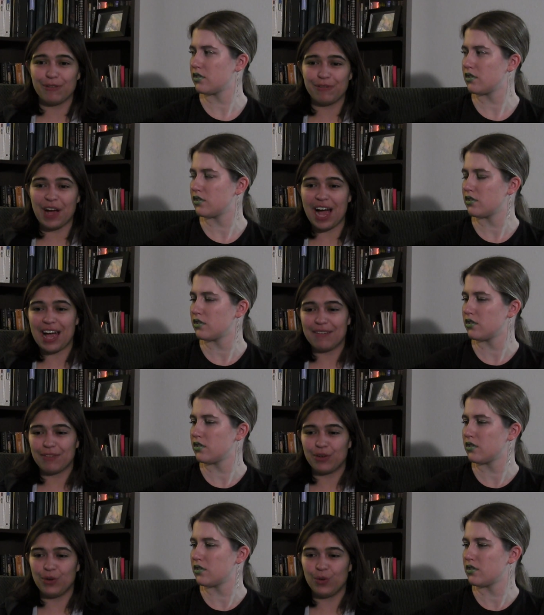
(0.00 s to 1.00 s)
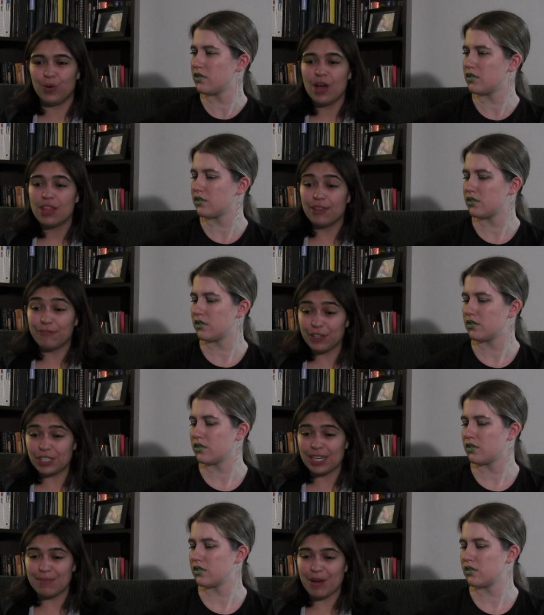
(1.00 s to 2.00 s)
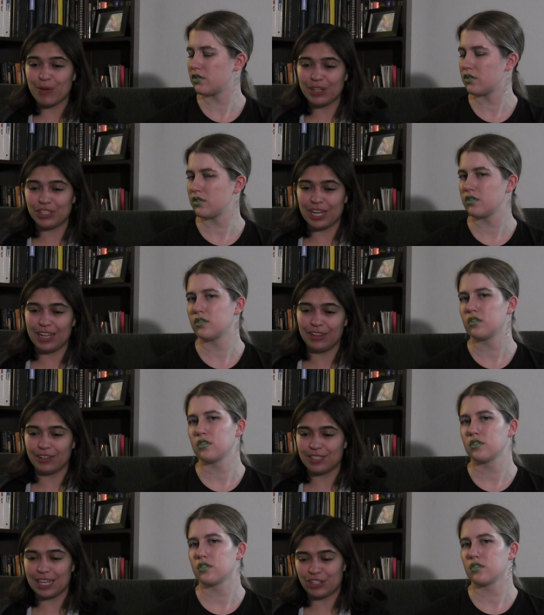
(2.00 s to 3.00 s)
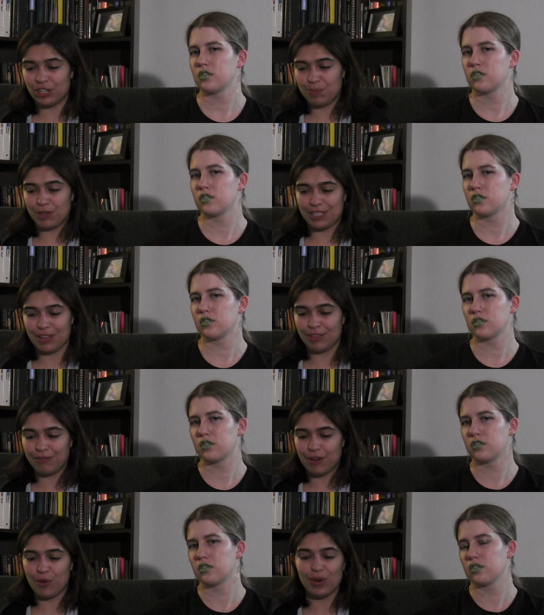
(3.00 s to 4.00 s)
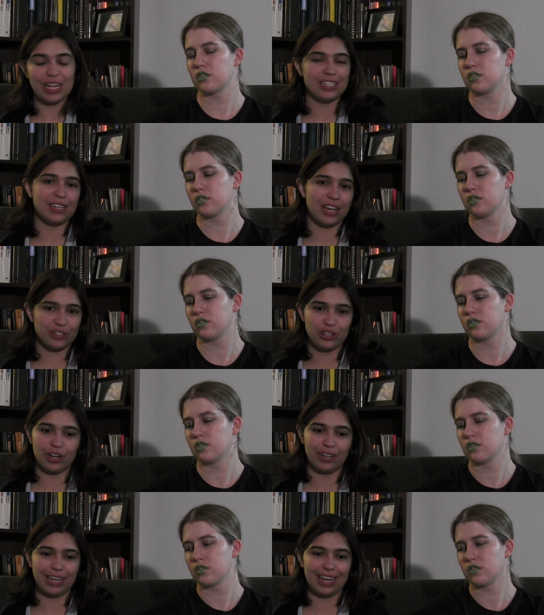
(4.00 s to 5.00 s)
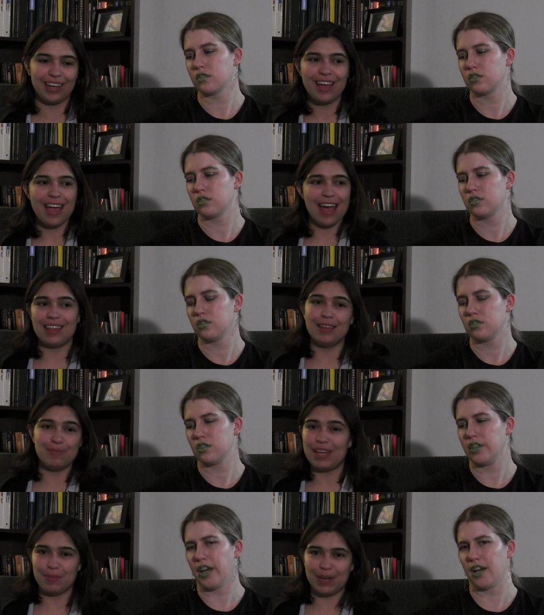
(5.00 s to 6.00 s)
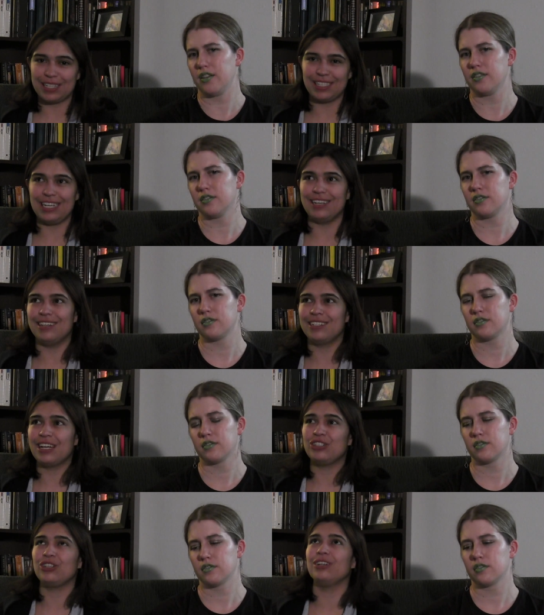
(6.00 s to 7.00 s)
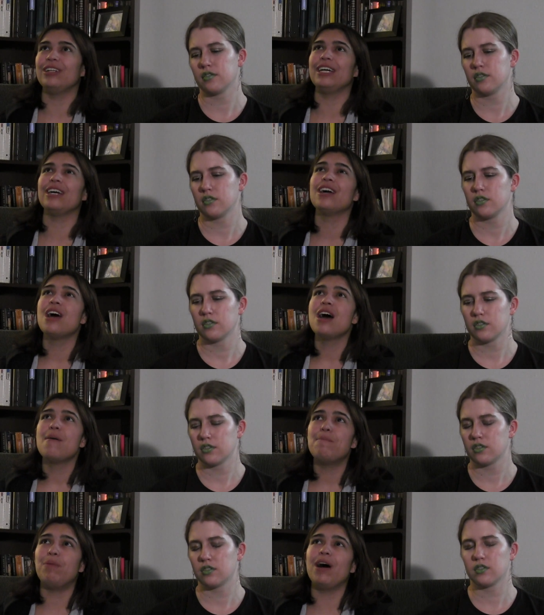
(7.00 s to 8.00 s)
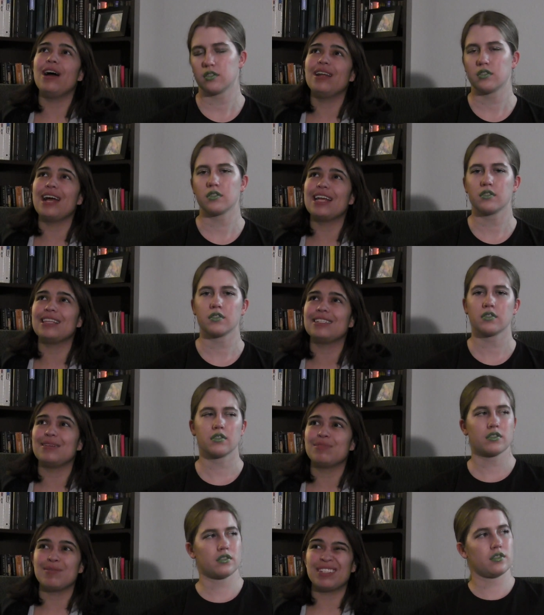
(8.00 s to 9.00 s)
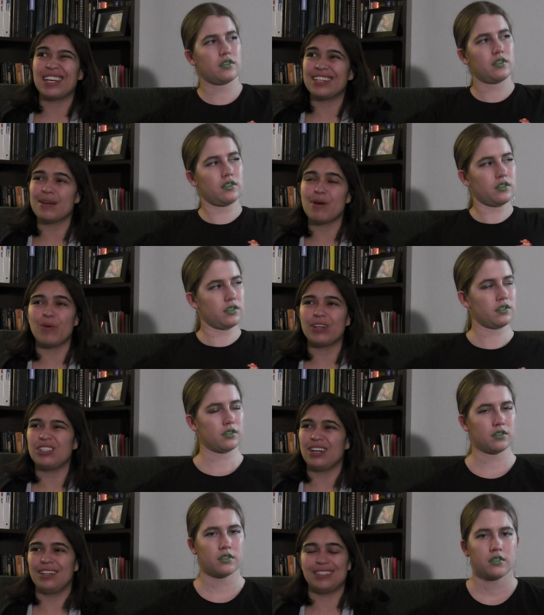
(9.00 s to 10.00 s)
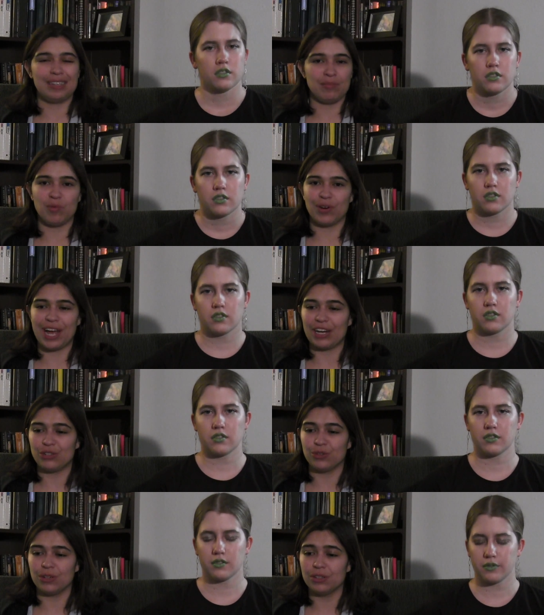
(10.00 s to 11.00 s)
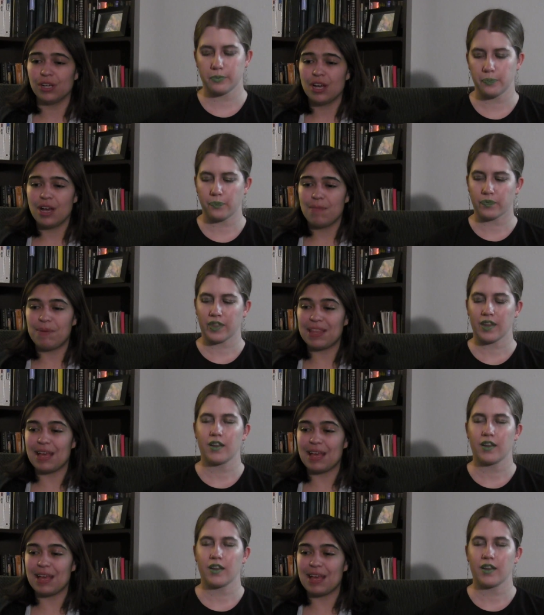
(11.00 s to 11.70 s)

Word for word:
Speaker 1: 5 who the first time I watched it it looks like she put down the phone intentionally and then made yeah. a big scene intentionally. But at the same time the second time I watched it it seemed more natural. But